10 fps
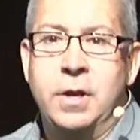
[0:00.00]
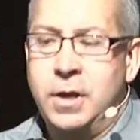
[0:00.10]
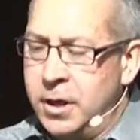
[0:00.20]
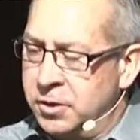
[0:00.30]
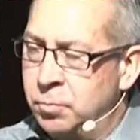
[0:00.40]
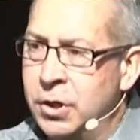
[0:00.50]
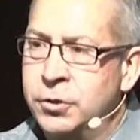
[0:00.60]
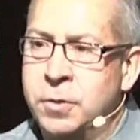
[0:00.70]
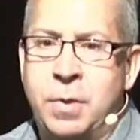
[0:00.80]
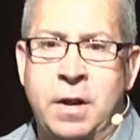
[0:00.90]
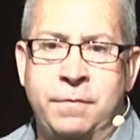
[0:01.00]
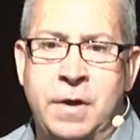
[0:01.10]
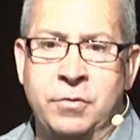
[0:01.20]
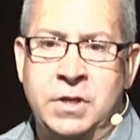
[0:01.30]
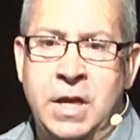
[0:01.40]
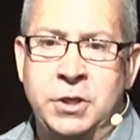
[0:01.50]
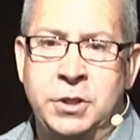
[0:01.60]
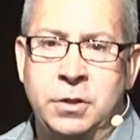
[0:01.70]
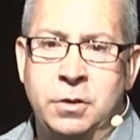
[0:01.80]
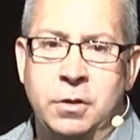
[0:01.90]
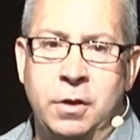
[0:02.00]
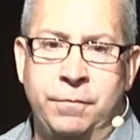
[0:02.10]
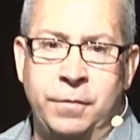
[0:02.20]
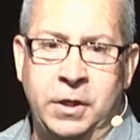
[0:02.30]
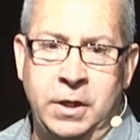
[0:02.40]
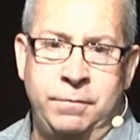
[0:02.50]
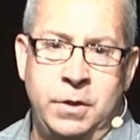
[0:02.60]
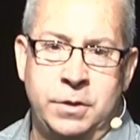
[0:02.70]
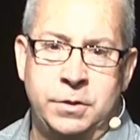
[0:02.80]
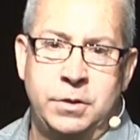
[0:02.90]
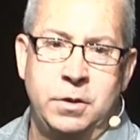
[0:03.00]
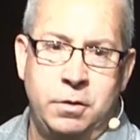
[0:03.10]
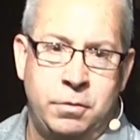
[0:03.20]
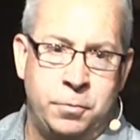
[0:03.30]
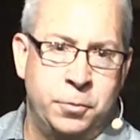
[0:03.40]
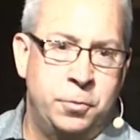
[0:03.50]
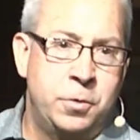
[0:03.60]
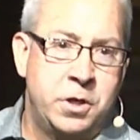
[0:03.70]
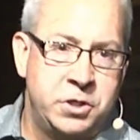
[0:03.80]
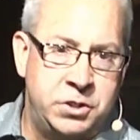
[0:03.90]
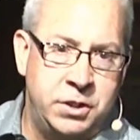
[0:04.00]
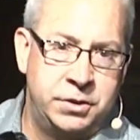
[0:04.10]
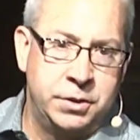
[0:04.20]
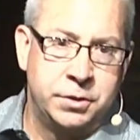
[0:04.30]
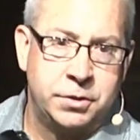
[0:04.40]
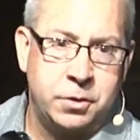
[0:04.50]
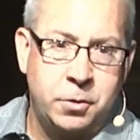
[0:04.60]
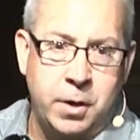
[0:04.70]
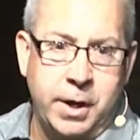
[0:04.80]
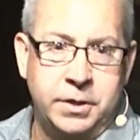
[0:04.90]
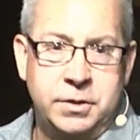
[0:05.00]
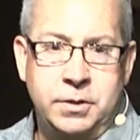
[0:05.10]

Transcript: is built upon a foundation of forgiveness through Jesus Christ.